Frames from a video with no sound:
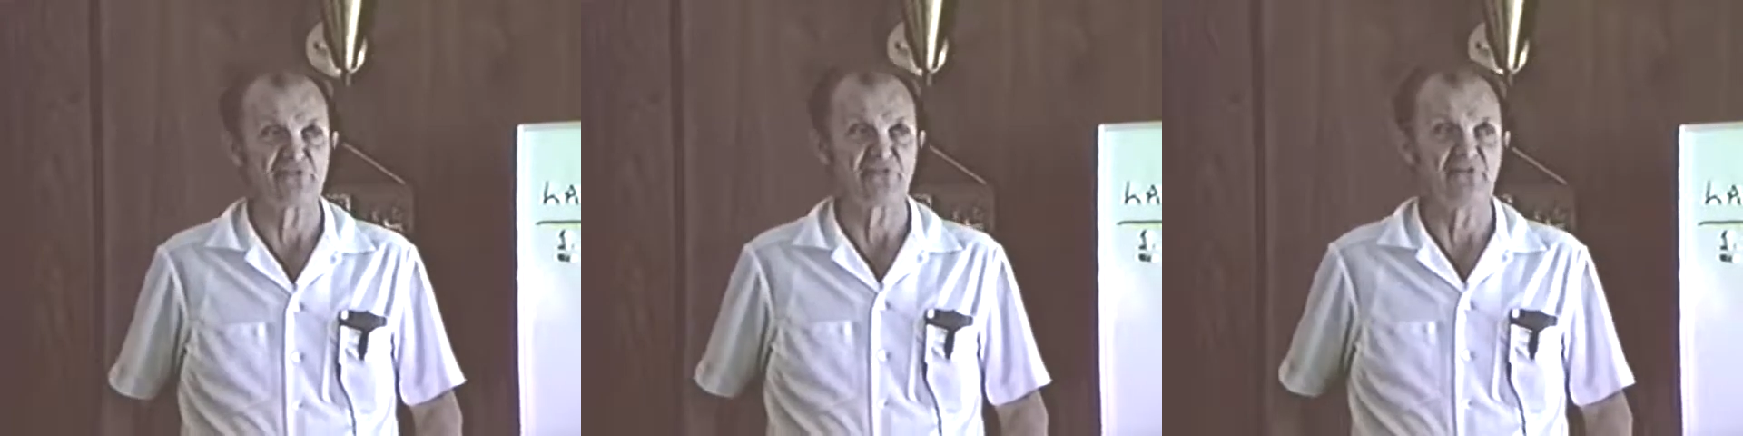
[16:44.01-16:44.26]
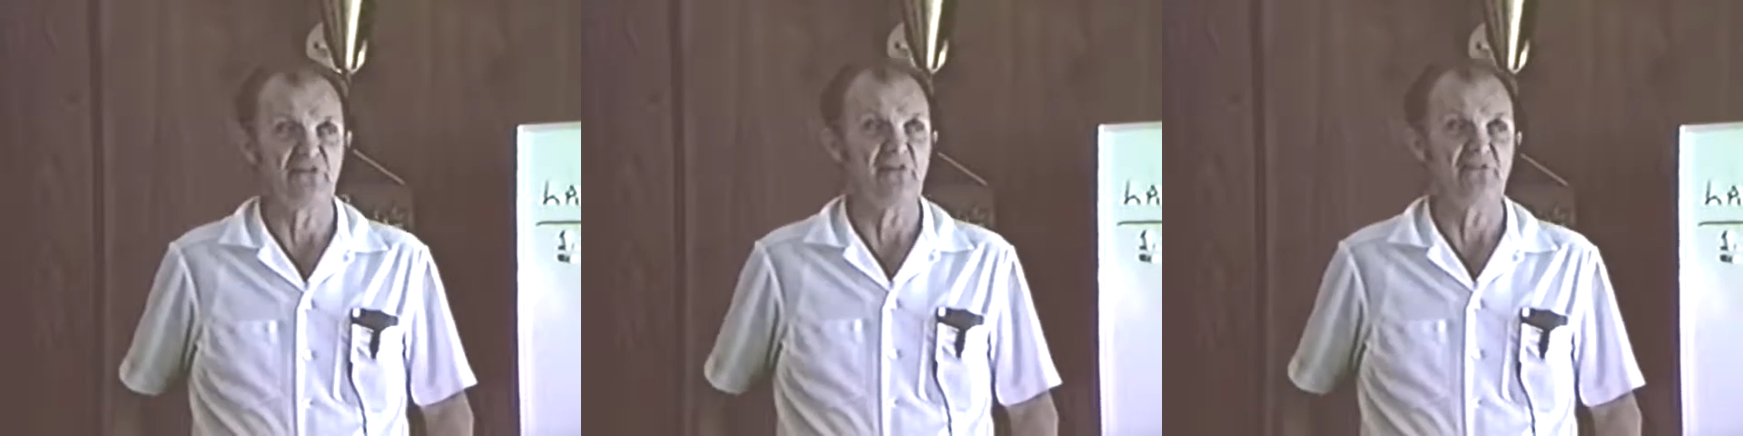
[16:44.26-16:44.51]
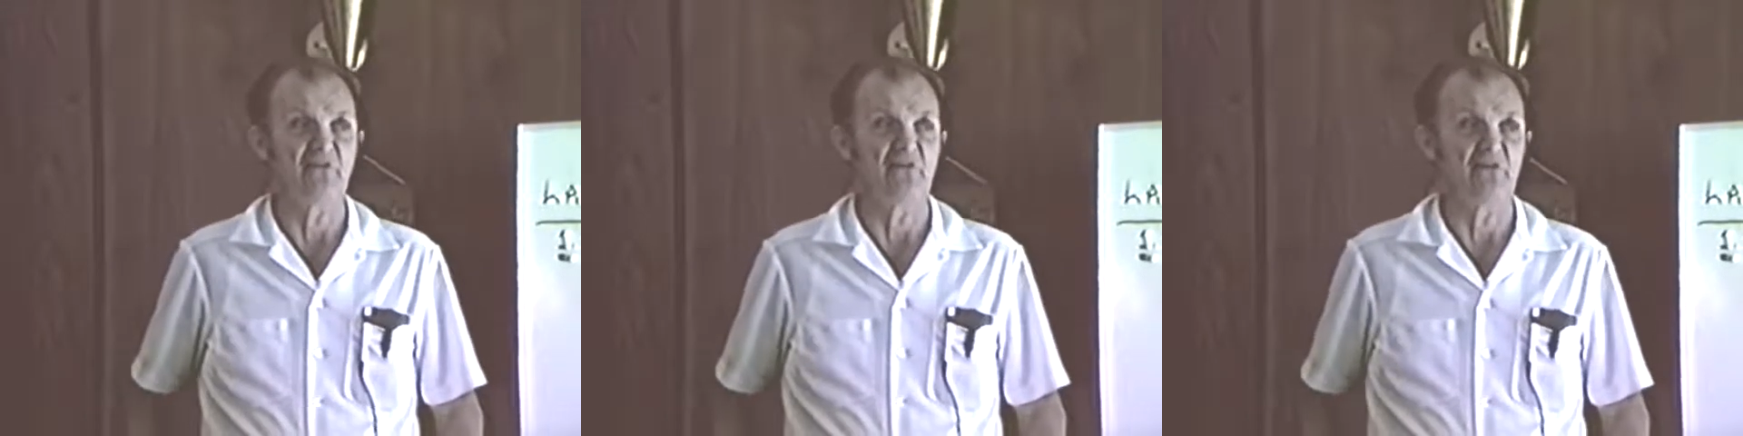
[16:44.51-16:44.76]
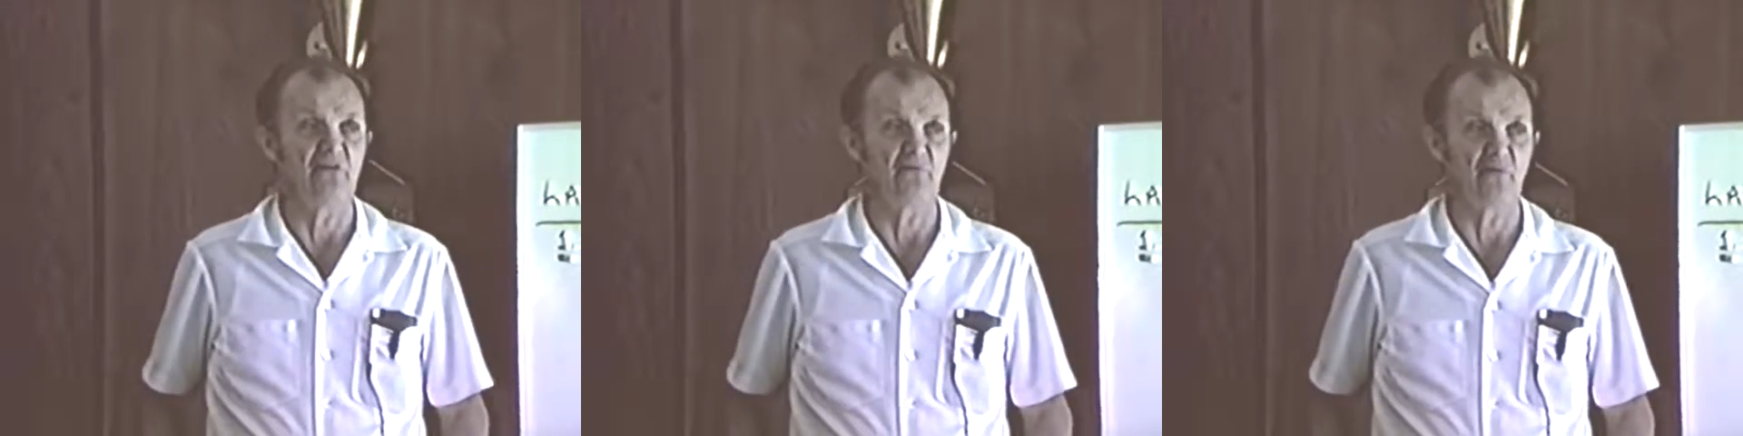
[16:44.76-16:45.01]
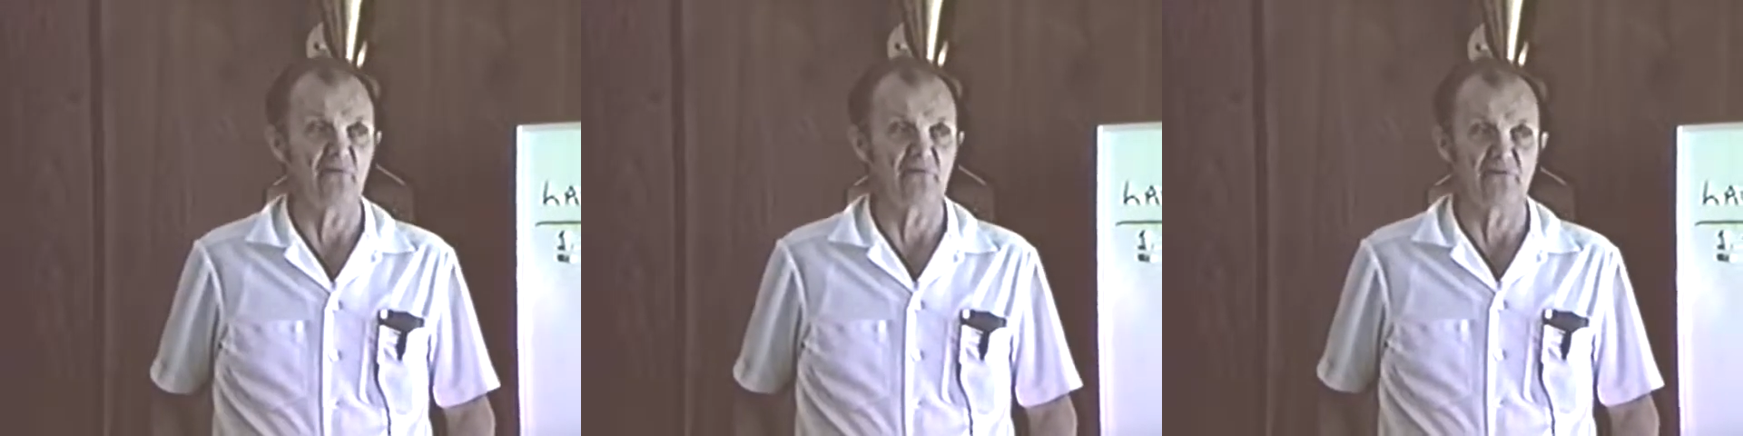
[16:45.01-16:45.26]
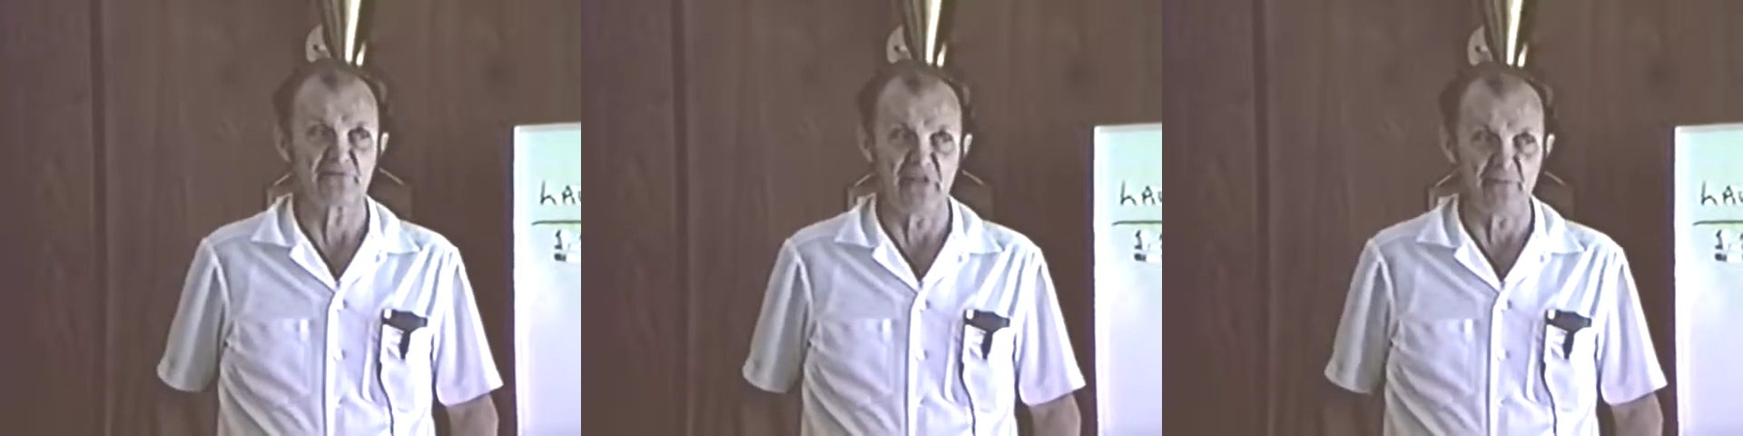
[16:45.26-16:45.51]
He said, neither. I'll, I'll,
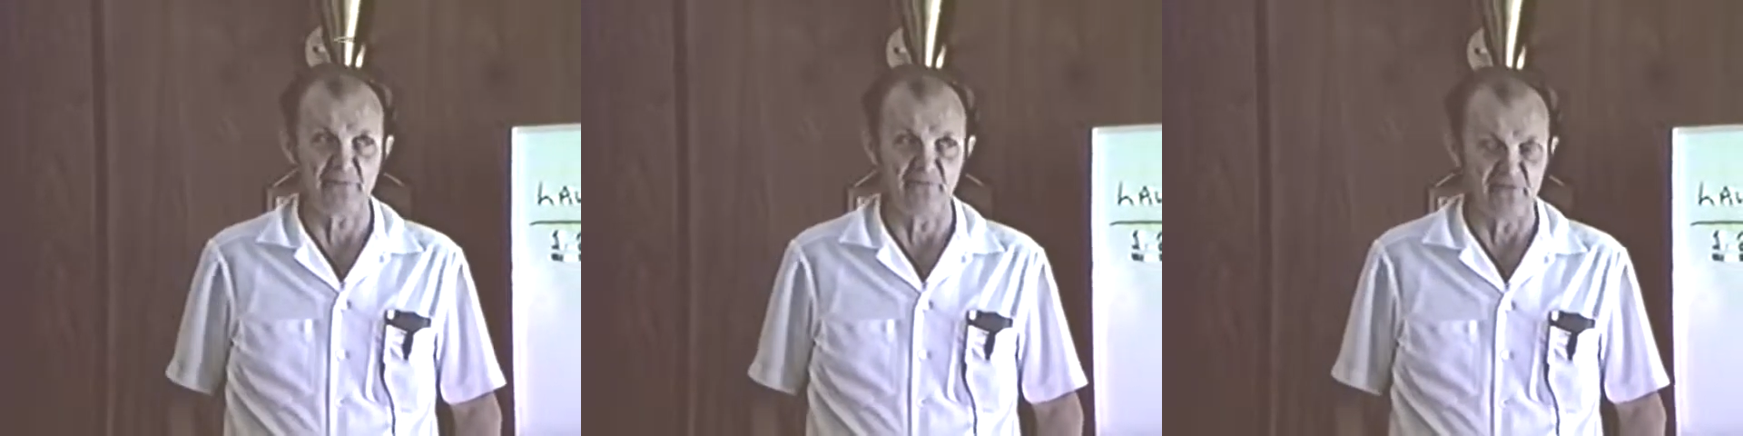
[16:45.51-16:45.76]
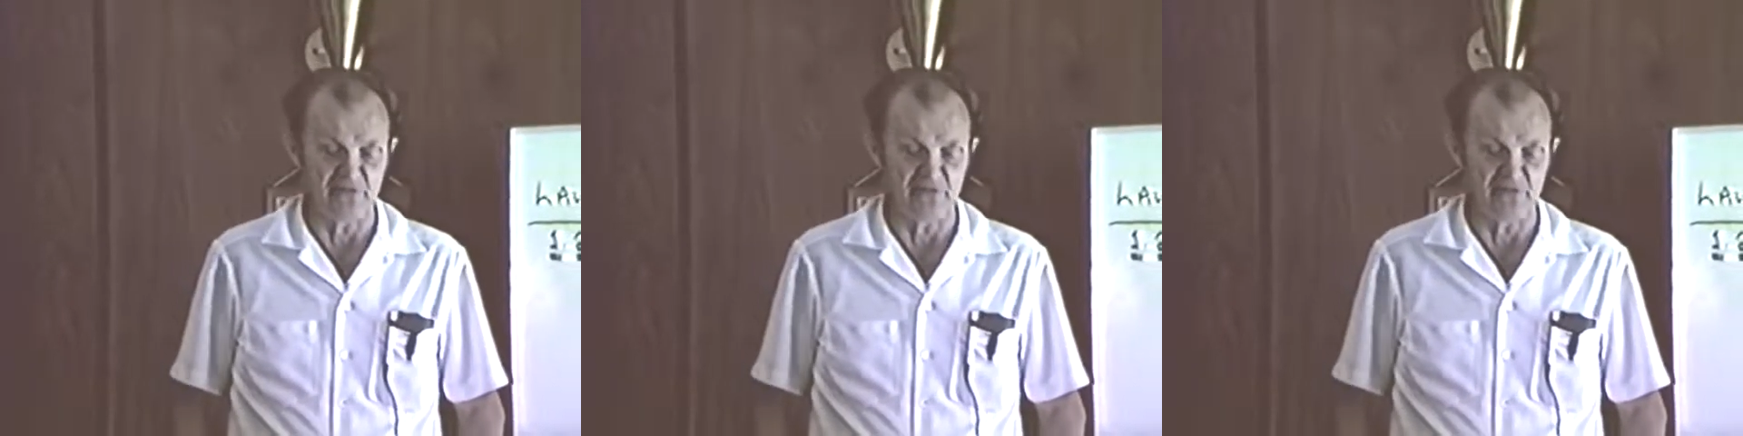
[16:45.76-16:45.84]
I'll keep the